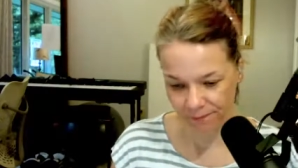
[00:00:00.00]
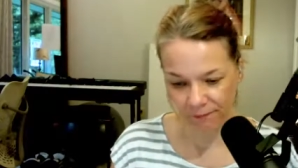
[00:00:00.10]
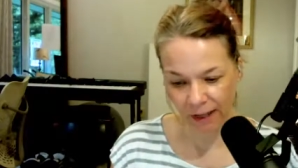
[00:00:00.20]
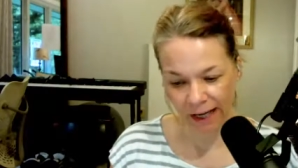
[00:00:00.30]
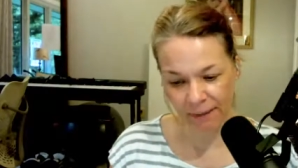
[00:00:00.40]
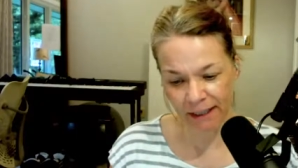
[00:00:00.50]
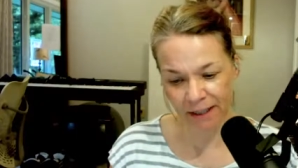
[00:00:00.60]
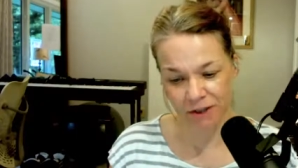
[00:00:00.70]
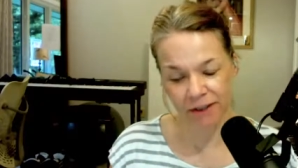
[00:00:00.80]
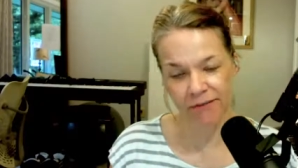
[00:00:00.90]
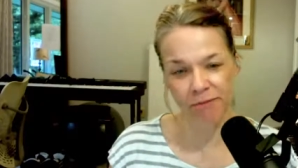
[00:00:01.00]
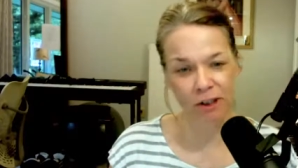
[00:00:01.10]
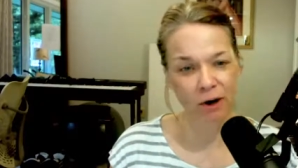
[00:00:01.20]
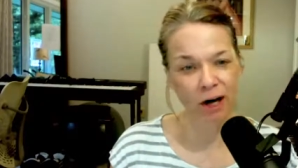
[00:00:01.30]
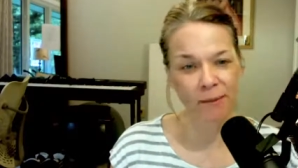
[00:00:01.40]
I might actually,
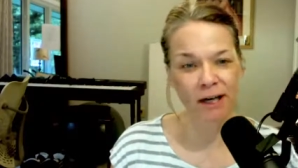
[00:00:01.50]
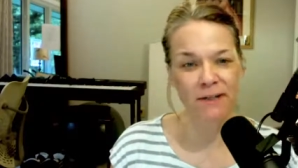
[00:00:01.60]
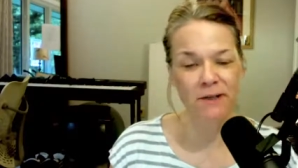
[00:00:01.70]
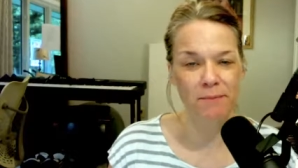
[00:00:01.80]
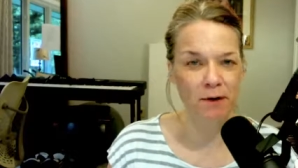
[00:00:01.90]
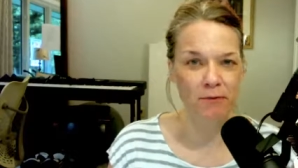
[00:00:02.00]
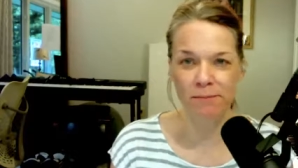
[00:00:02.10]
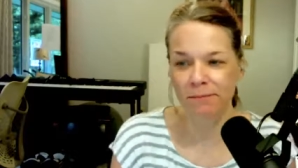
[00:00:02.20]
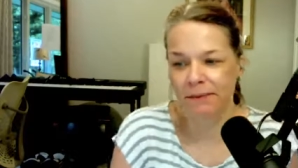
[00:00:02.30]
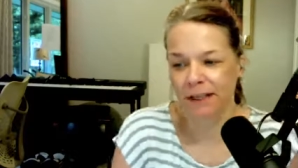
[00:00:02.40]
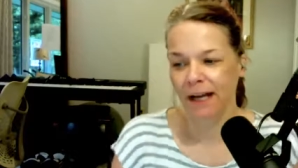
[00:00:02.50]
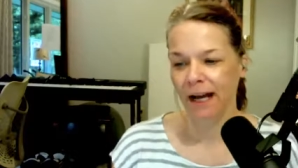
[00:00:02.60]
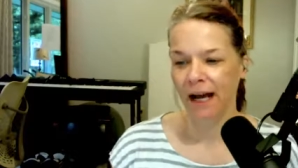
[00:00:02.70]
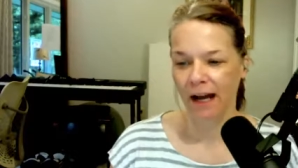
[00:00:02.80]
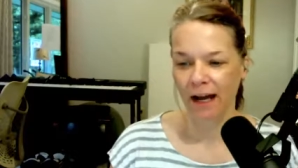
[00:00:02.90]
harmonize above them.
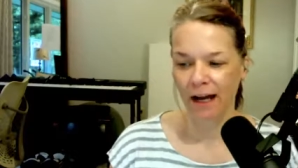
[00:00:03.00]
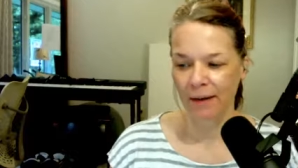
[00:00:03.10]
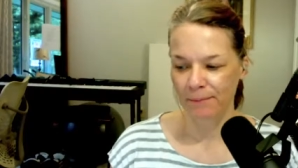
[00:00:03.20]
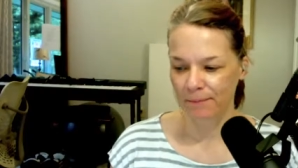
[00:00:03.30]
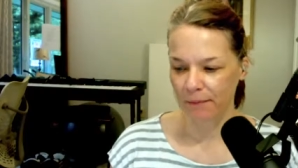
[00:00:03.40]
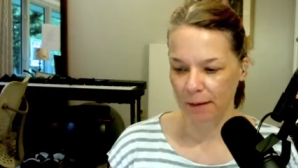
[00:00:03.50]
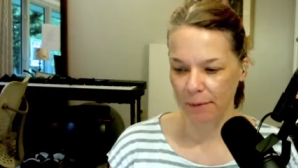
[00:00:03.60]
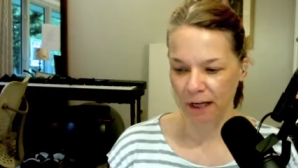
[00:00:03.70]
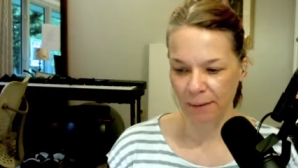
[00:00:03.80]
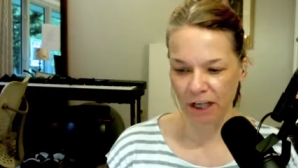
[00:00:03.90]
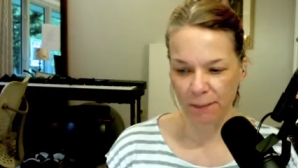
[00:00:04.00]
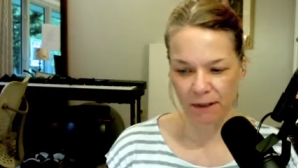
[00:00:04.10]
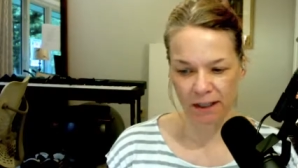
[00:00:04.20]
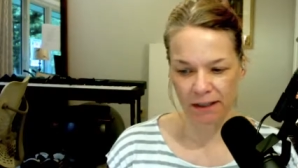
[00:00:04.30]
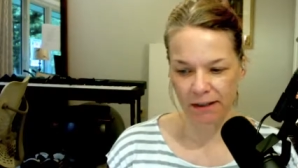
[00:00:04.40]
But I'm going to
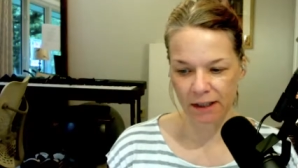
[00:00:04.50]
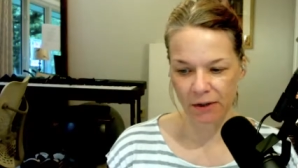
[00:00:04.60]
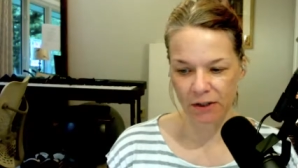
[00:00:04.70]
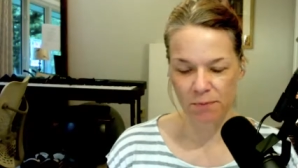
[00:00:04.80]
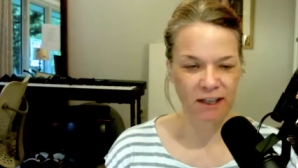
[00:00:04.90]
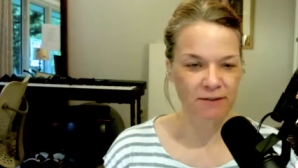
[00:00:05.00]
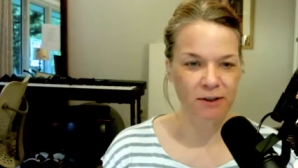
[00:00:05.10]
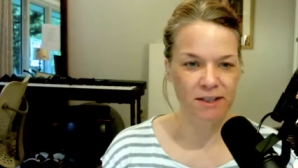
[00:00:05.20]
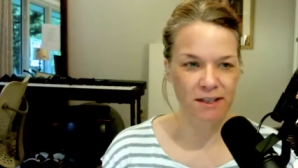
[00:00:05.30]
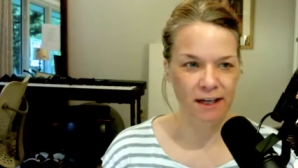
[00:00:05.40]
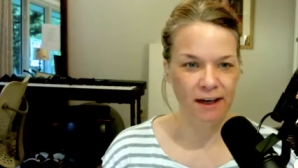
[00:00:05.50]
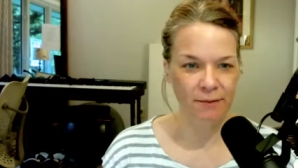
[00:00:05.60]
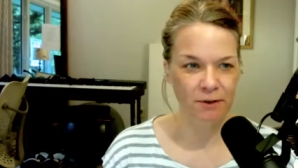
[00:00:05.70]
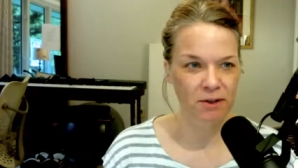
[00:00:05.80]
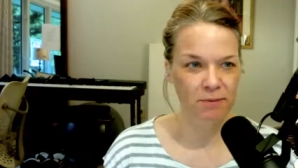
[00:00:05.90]
be, as playful as I
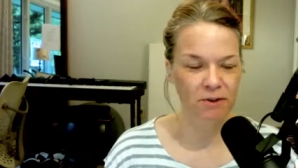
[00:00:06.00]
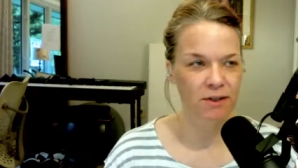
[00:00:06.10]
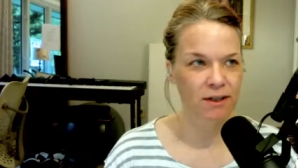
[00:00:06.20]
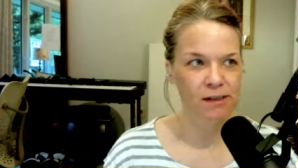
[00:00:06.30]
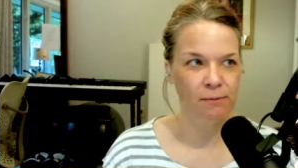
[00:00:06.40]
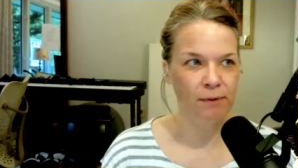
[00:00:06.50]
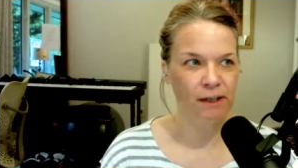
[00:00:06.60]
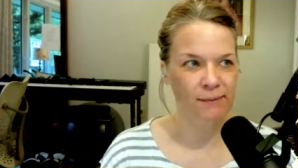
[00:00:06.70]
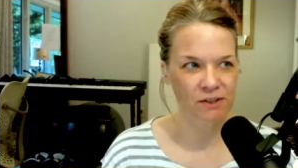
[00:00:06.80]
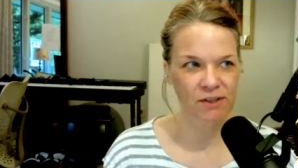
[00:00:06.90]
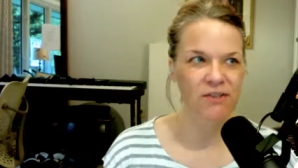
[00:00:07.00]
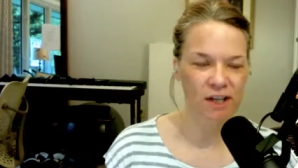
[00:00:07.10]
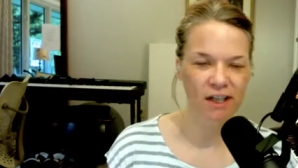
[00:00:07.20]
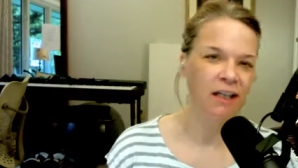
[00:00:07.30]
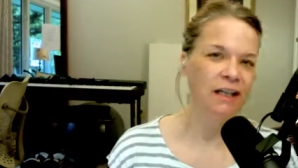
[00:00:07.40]
can with the music, but I'm still
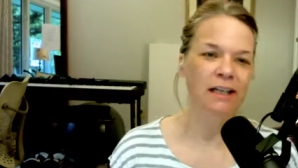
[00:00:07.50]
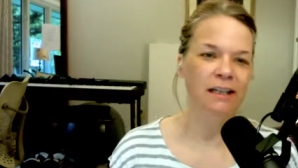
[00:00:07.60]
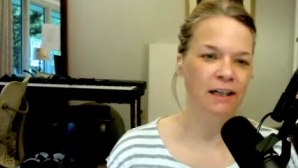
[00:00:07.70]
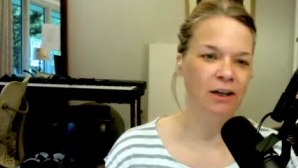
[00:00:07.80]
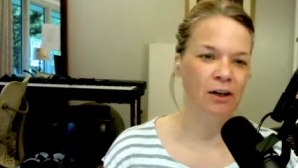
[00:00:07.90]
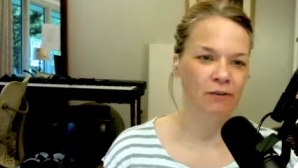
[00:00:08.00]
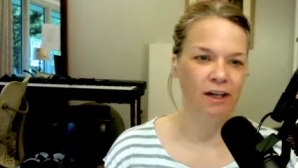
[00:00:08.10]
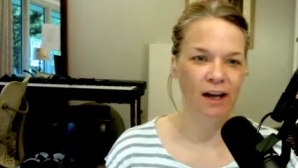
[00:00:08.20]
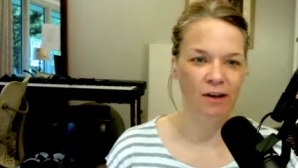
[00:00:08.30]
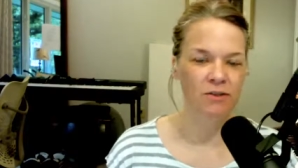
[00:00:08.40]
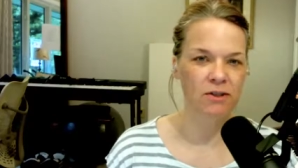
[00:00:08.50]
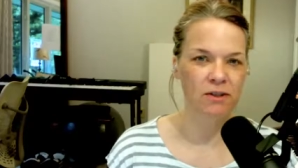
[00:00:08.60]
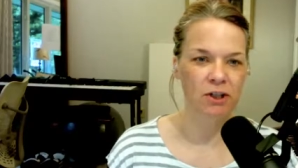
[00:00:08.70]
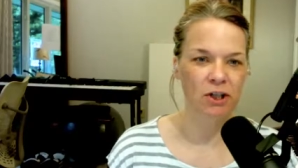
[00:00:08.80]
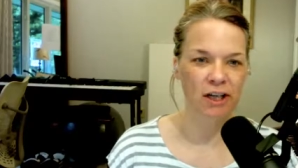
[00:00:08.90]
studying it and all of it counts
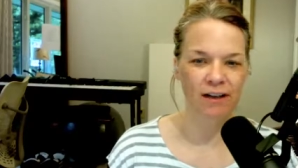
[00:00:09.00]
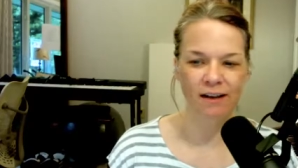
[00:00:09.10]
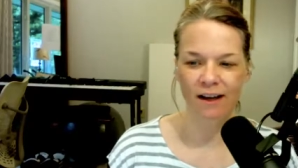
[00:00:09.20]
as learning.